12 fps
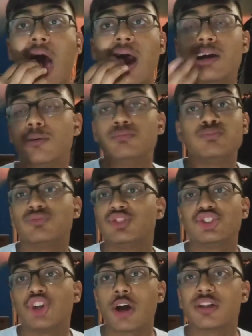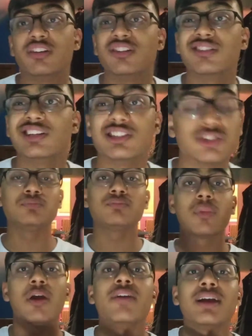Oh, just chocolate nonetheless.
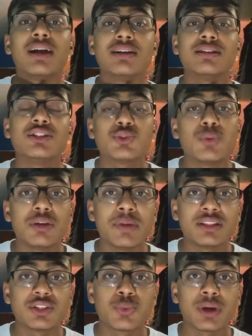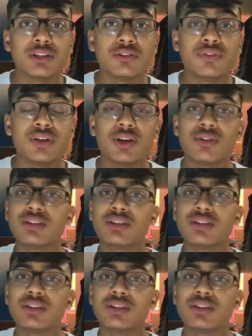Alright guys, I just wanted to make this quick little video.